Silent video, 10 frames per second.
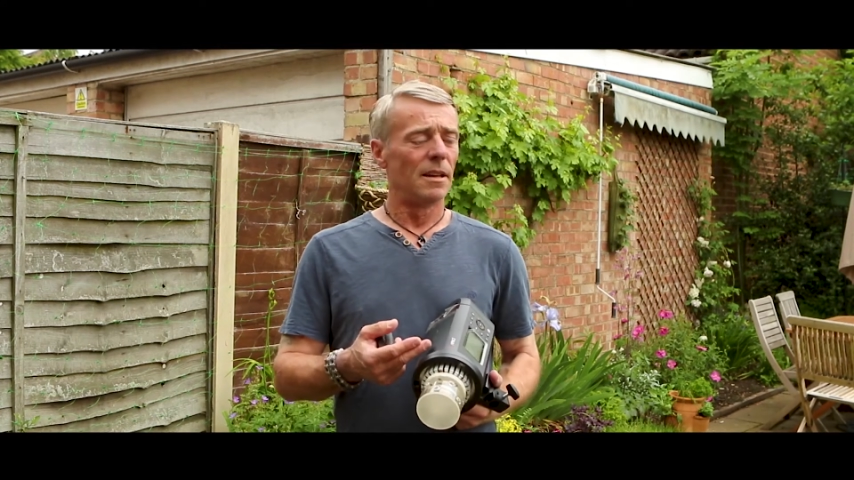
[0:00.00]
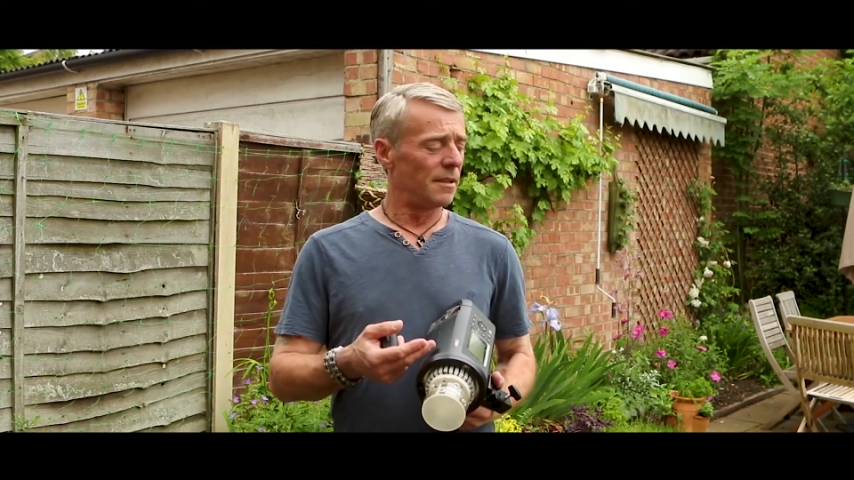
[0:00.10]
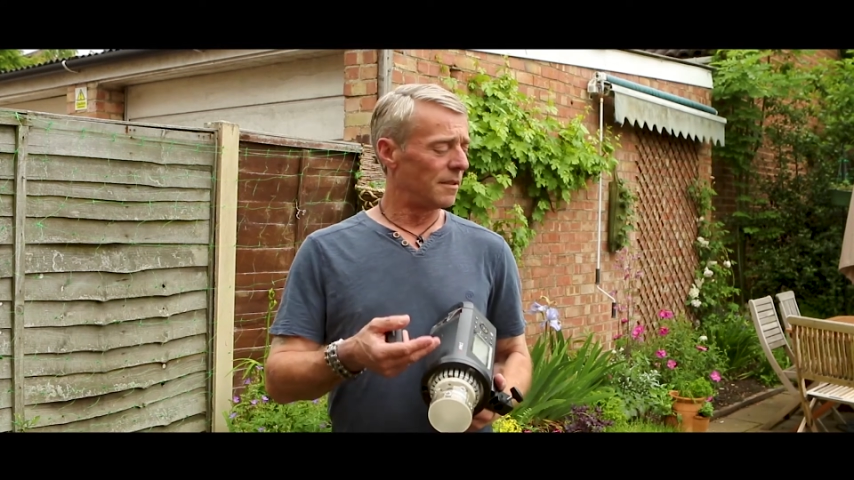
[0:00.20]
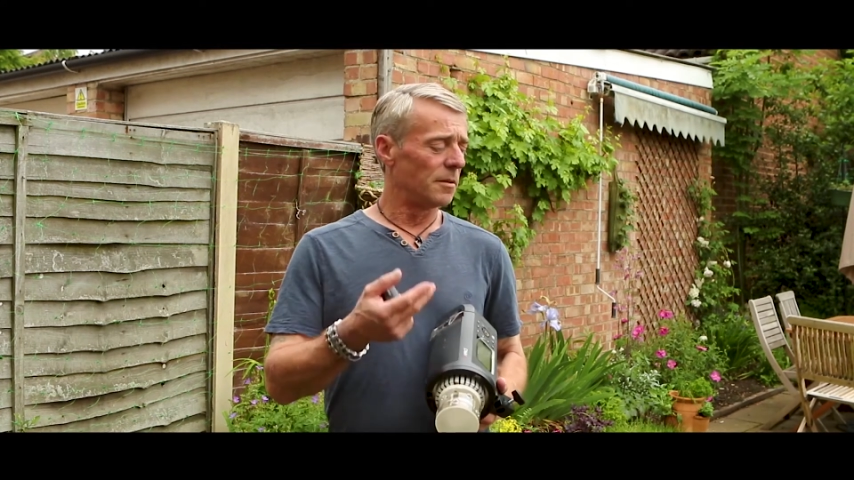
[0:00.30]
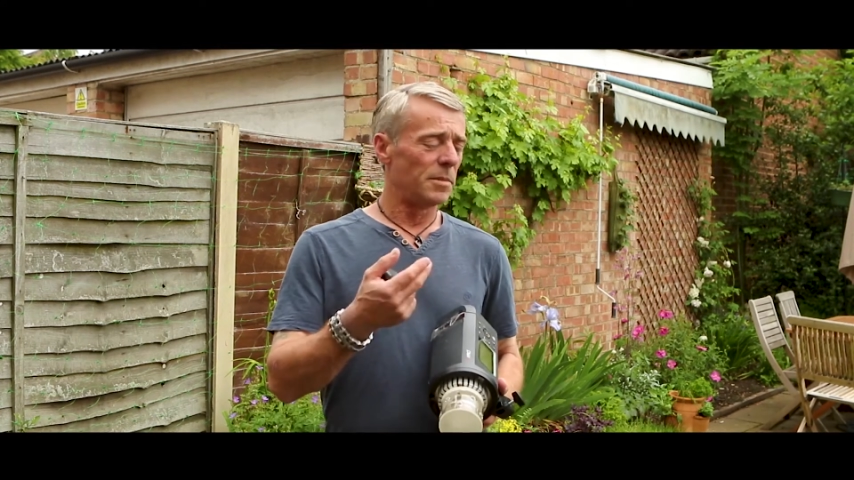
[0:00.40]

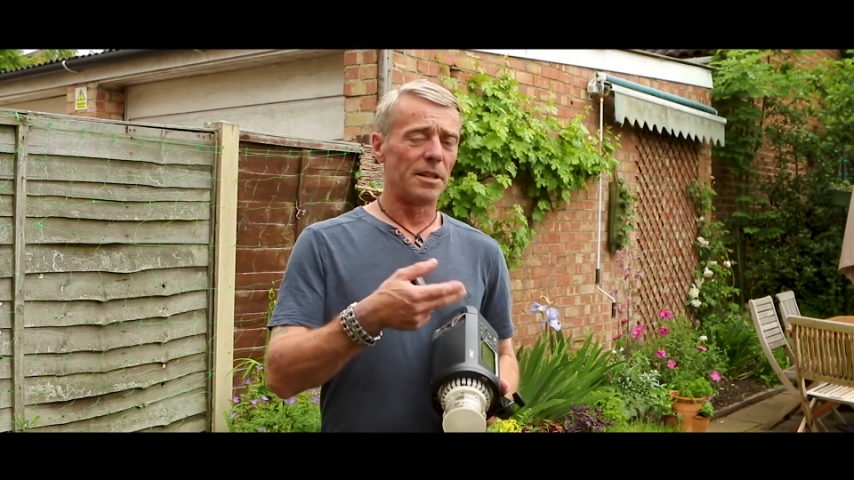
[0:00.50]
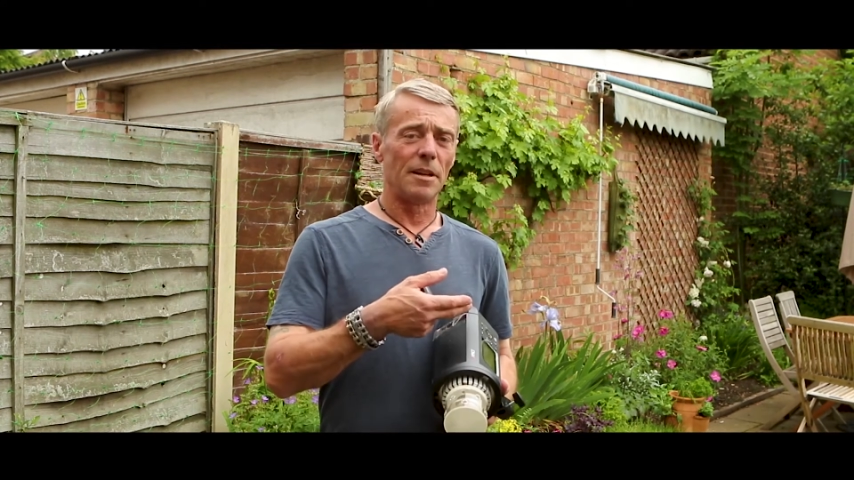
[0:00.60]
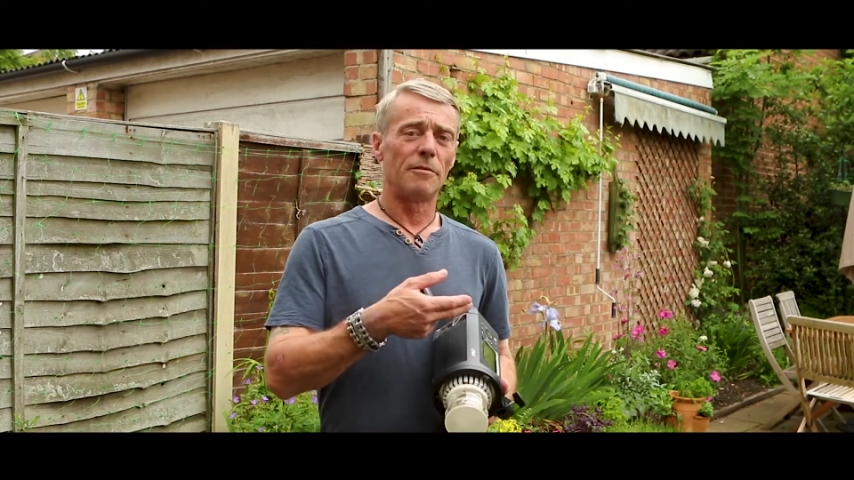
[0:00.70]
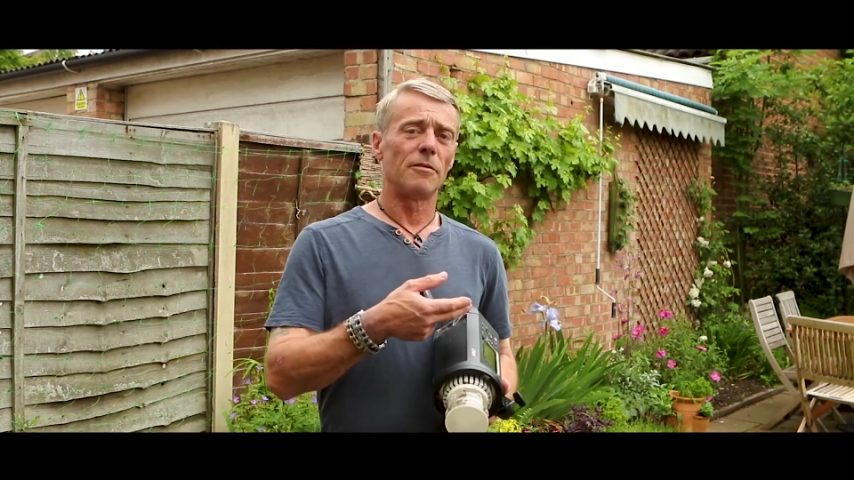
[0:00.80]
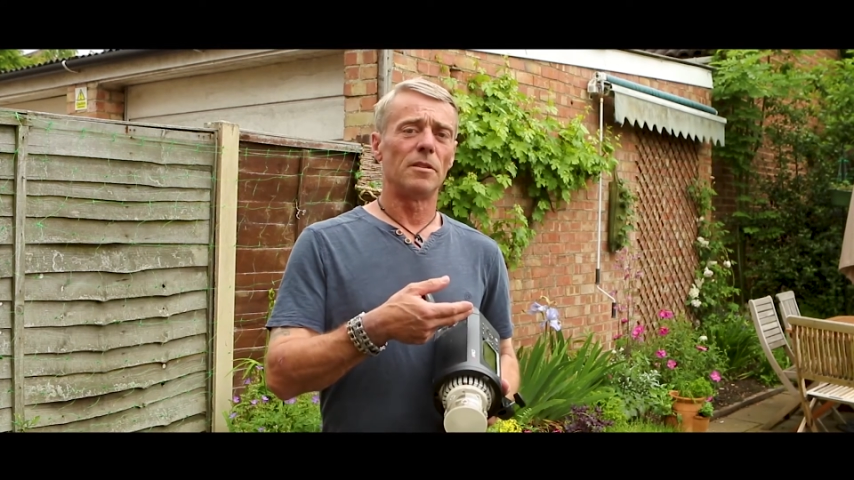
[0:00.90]
is going to be
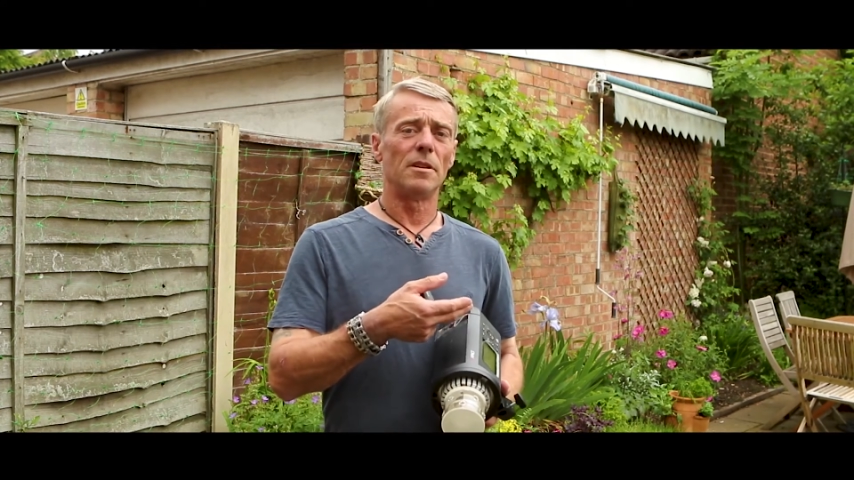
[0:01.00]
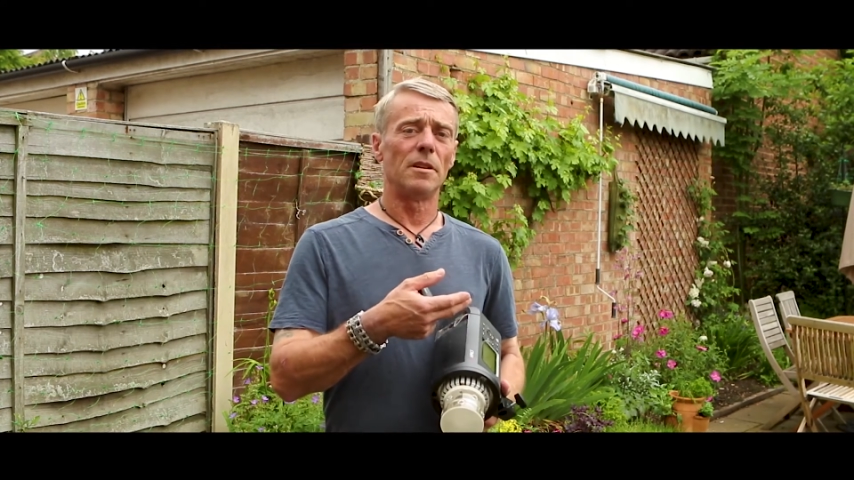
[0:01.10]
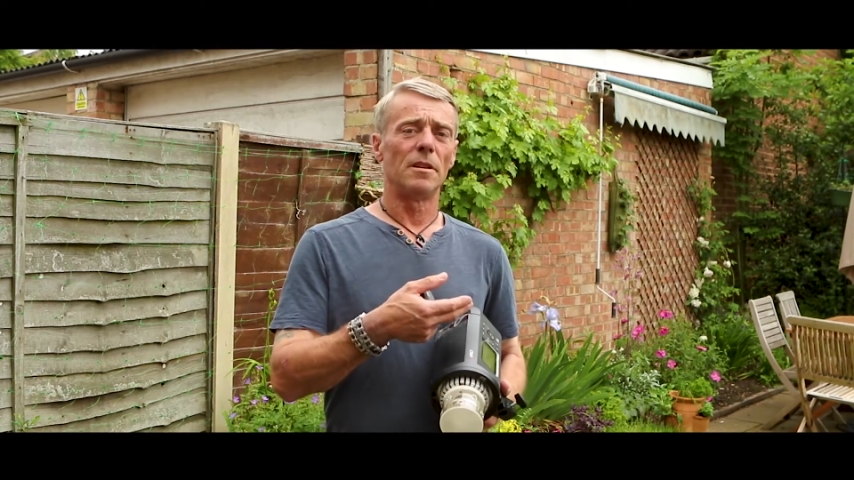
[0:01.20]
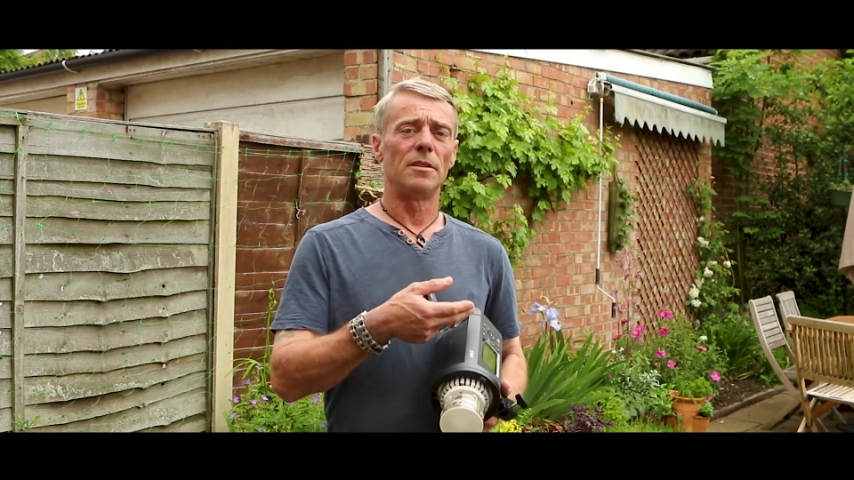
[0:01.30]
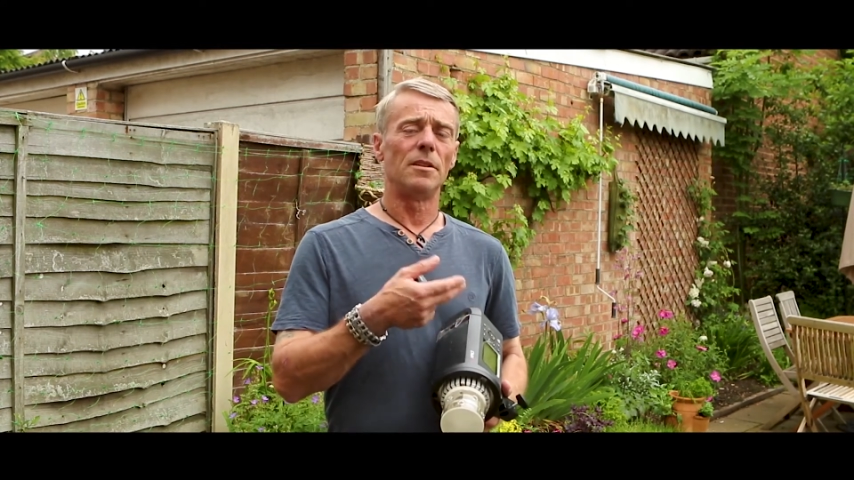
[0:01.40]
different
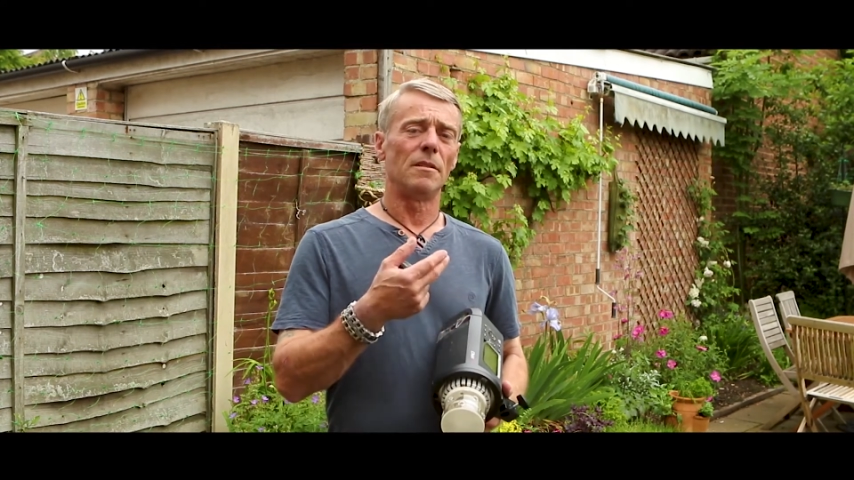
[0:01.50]
than